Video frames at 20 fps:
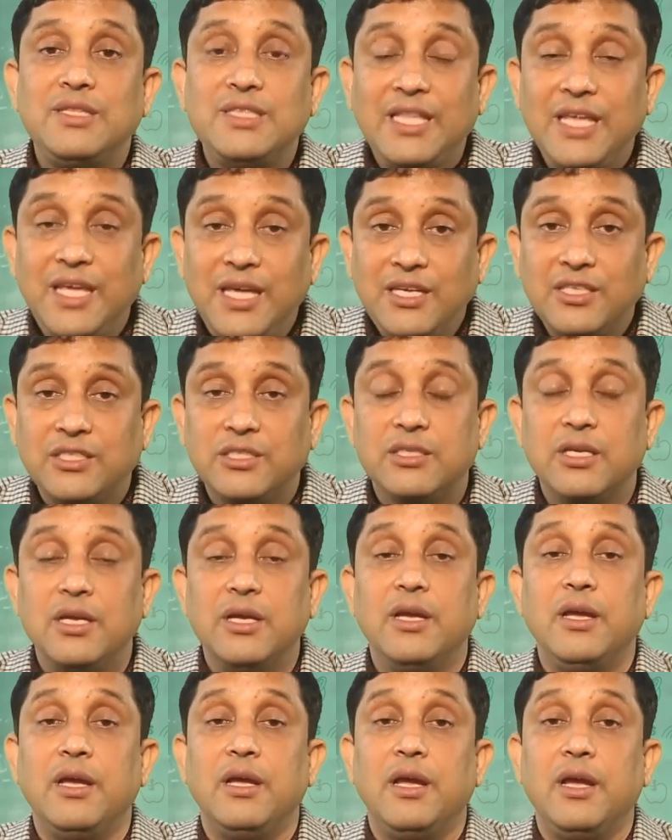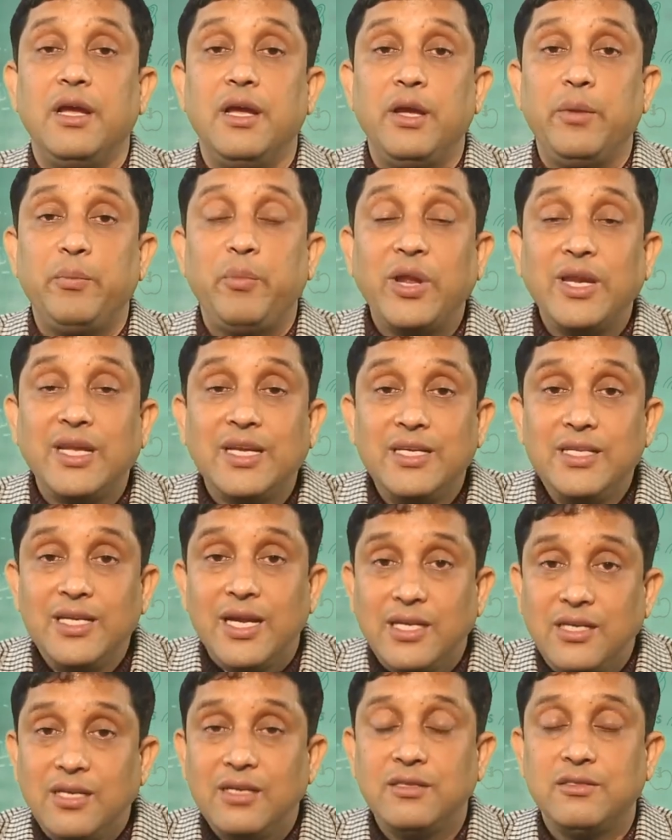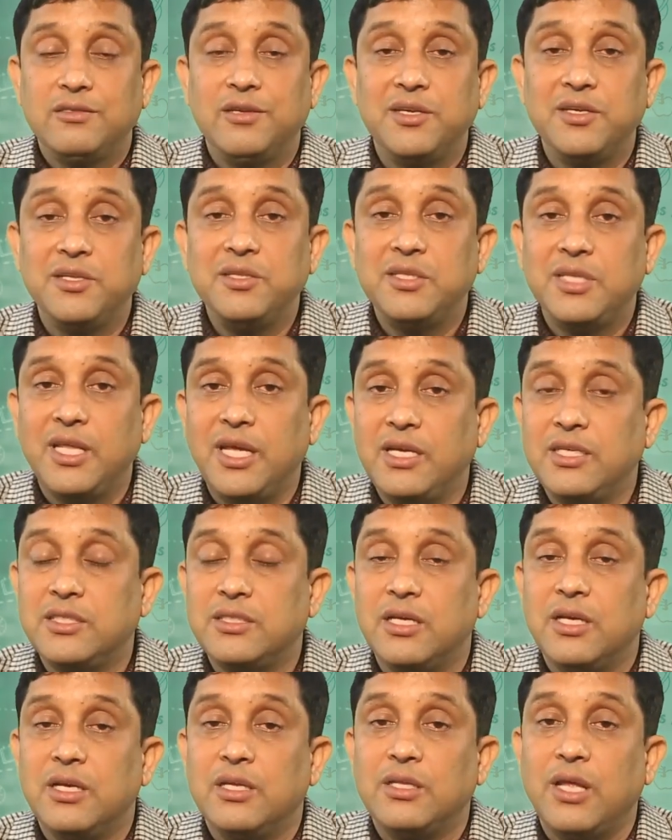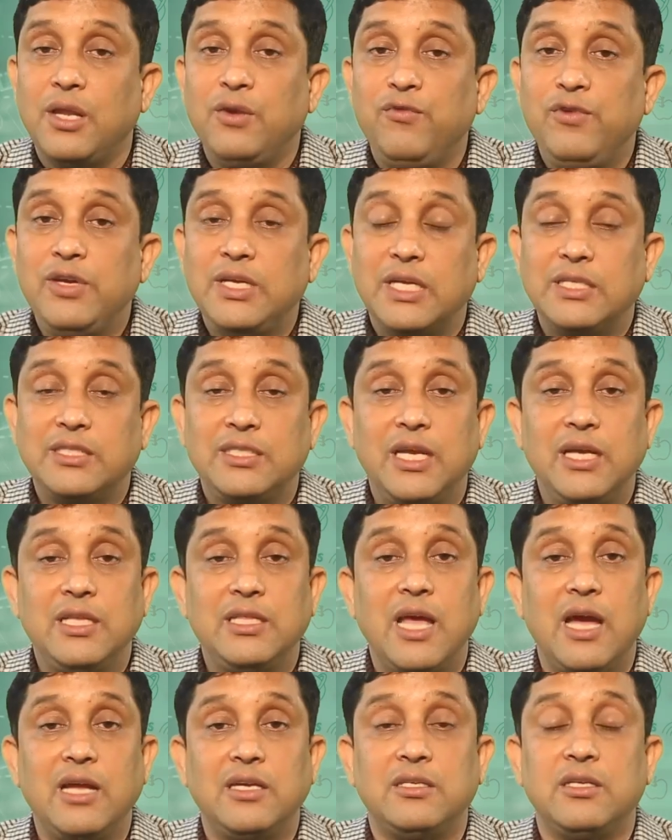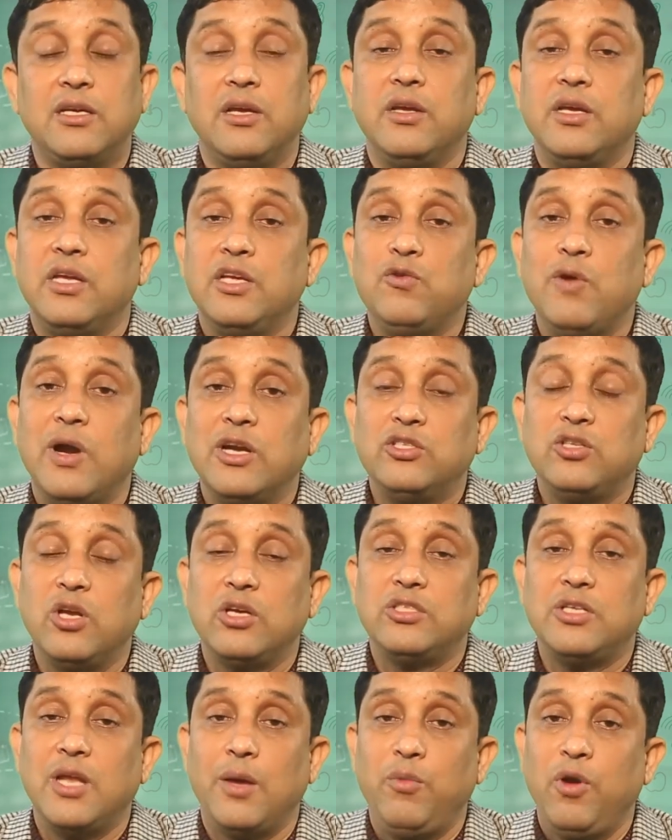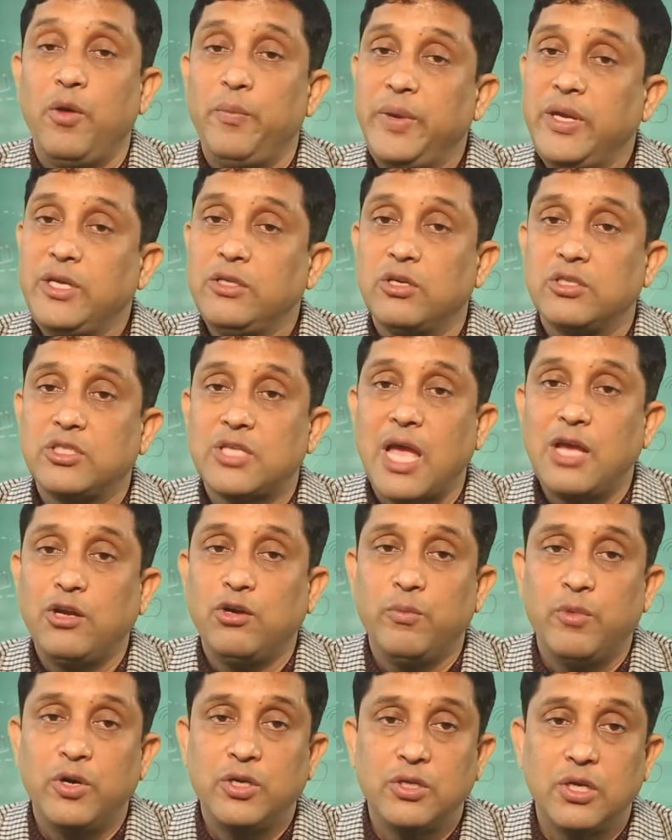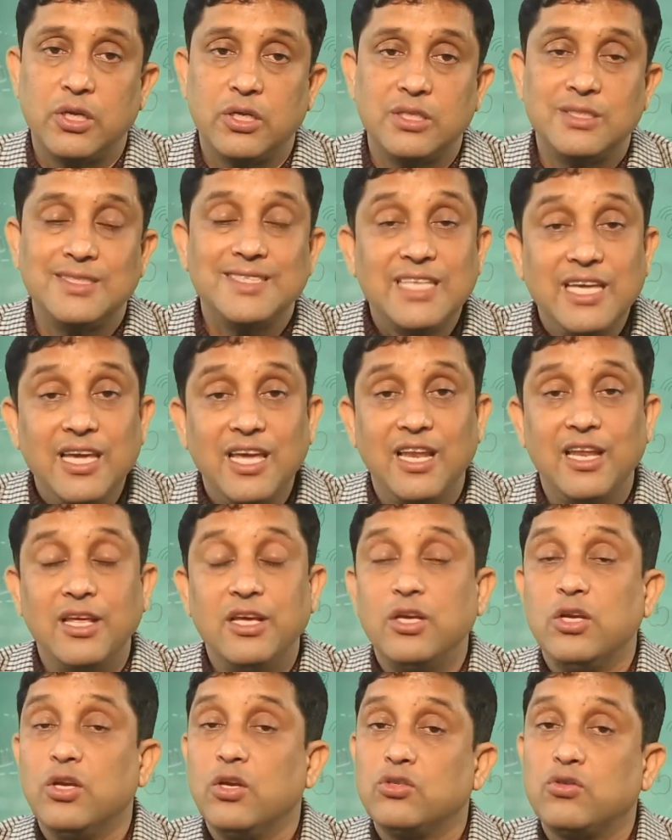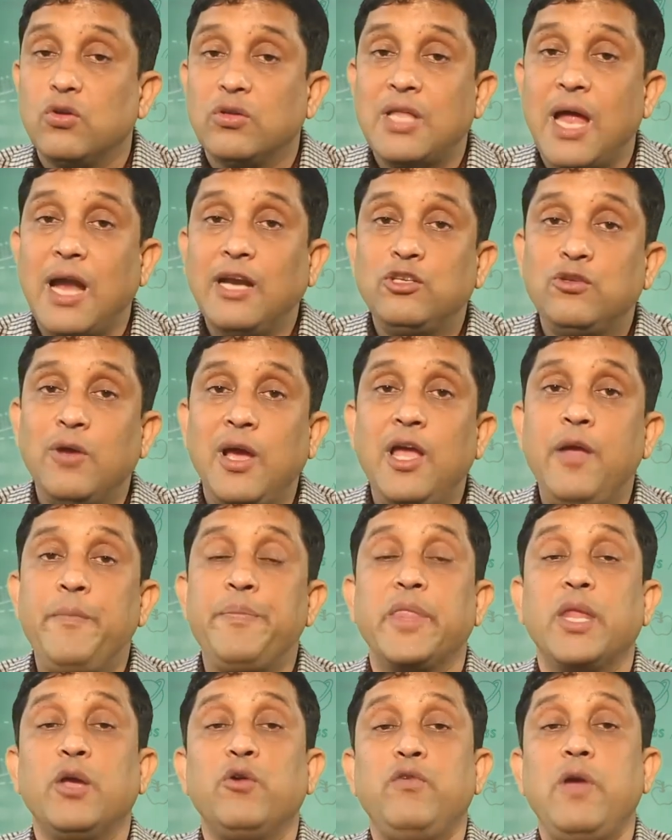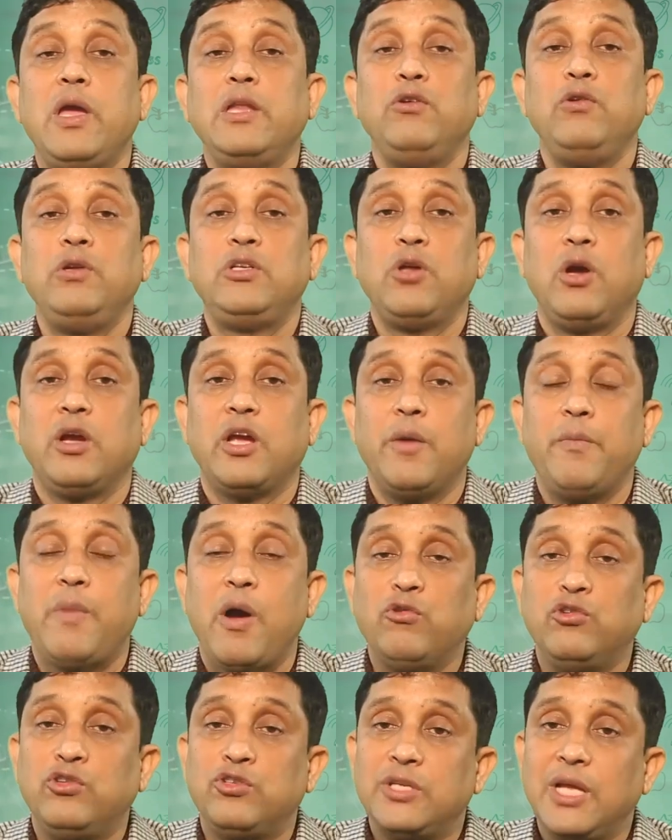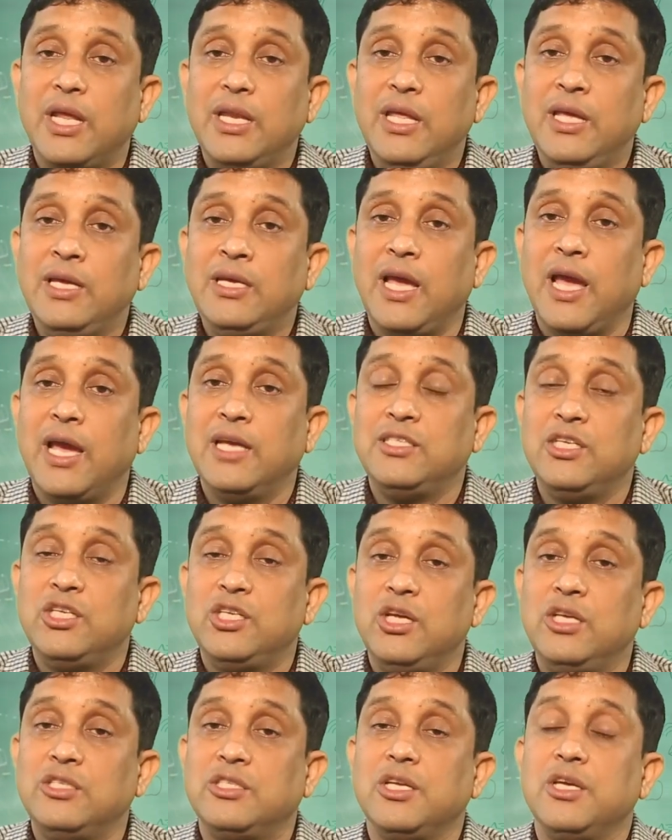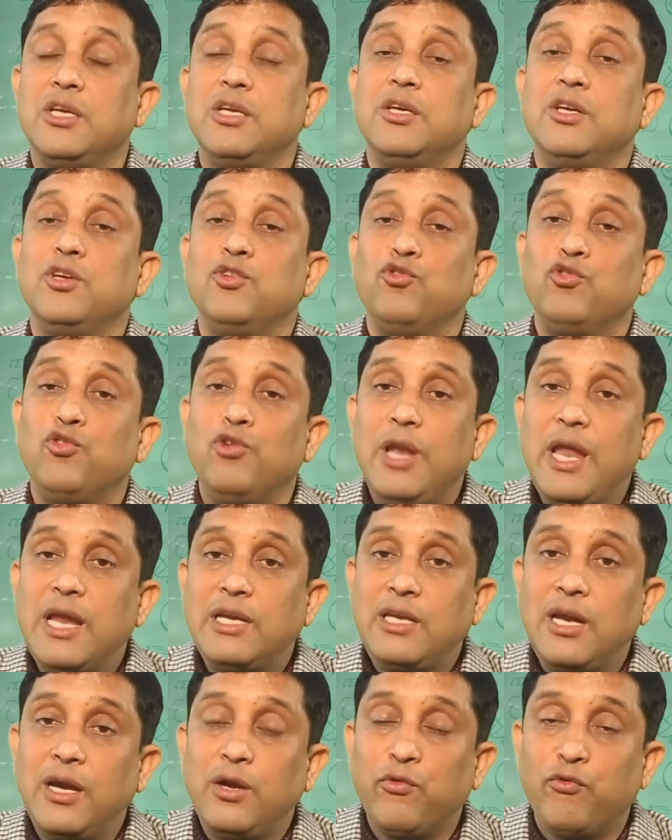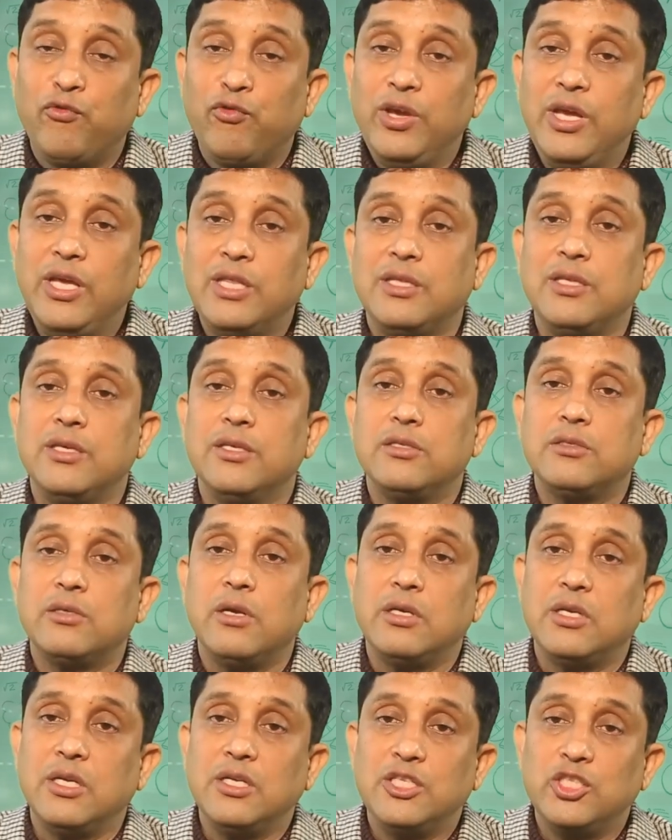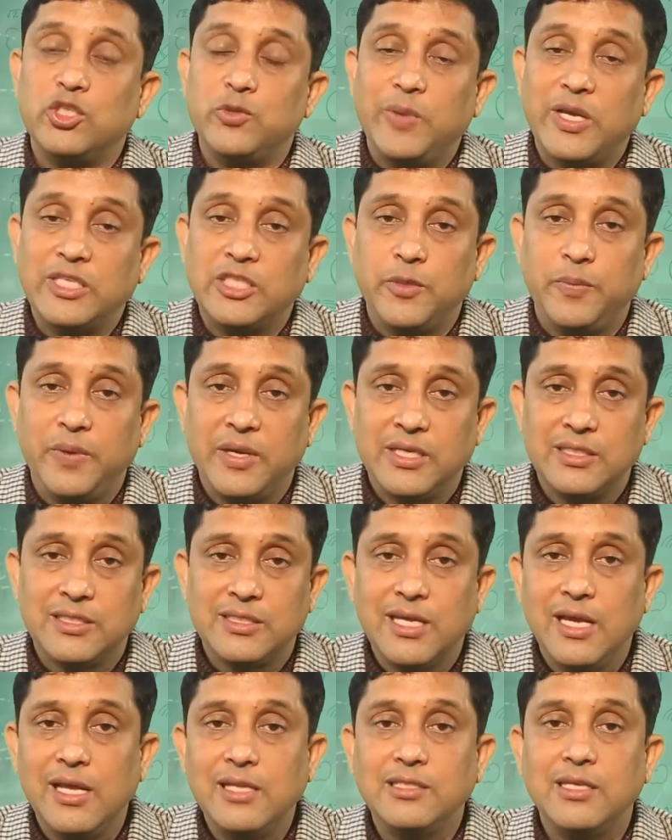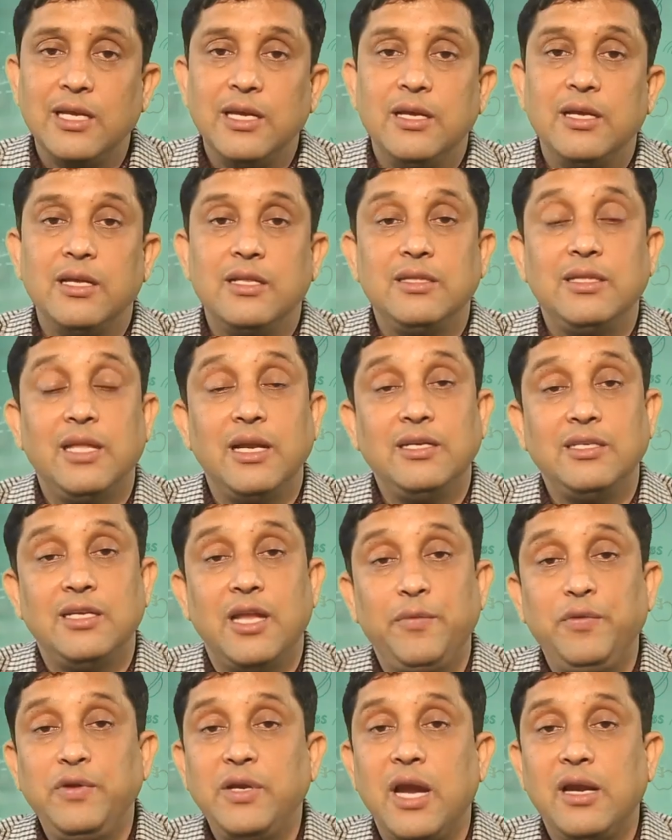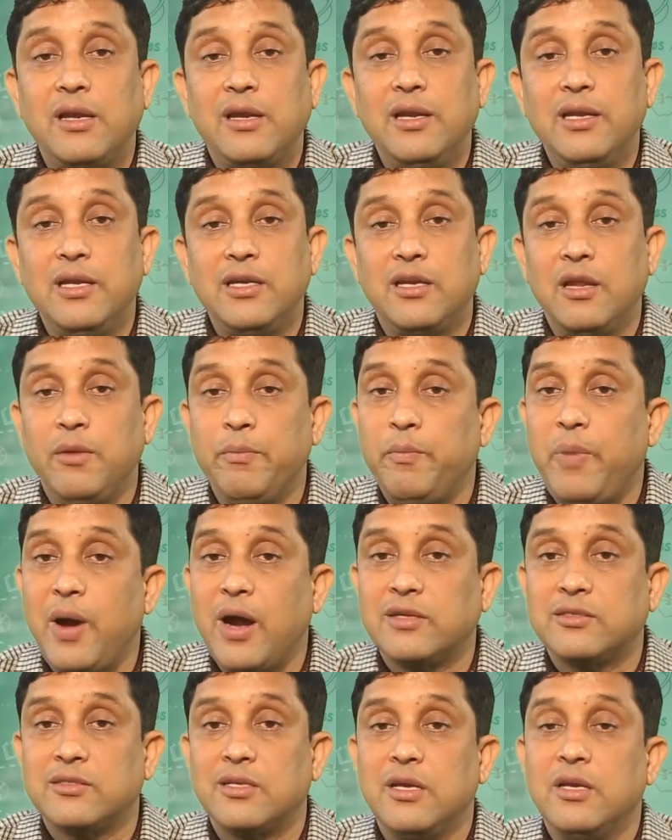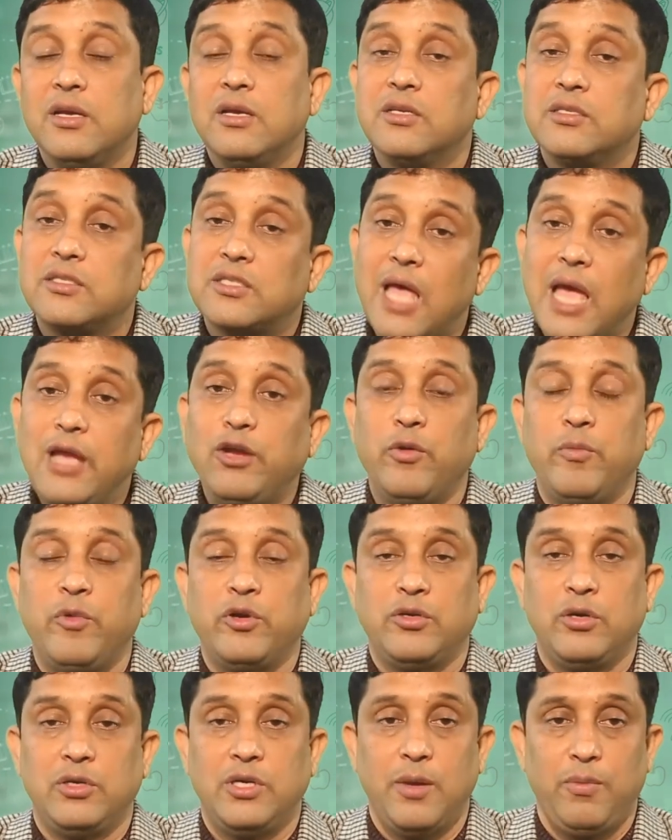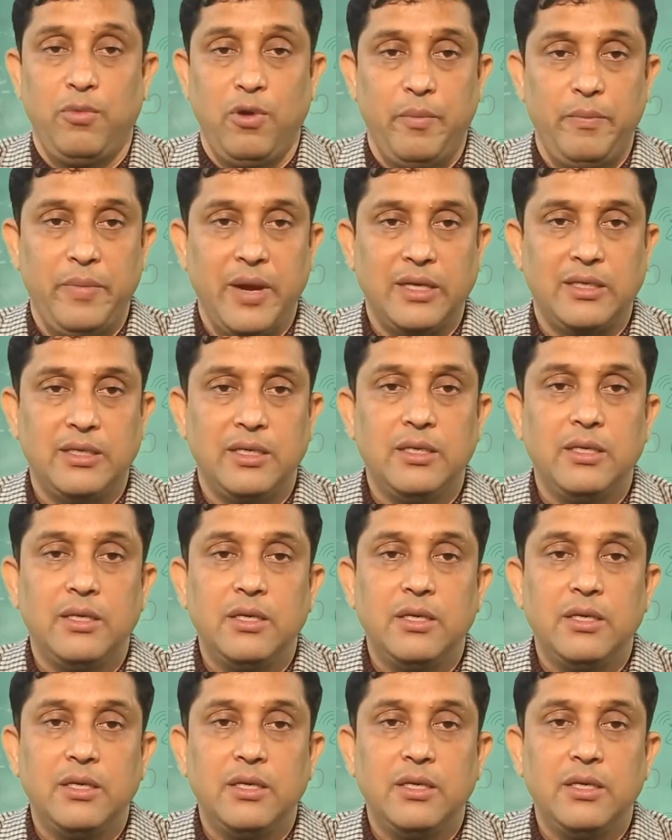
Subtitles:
things, for creating certain things, then we can say that you are just developing the psychomotor skill. So that's why when we talk about training, as it is related with certain specific skills, then definitely it imparts psychomotor development.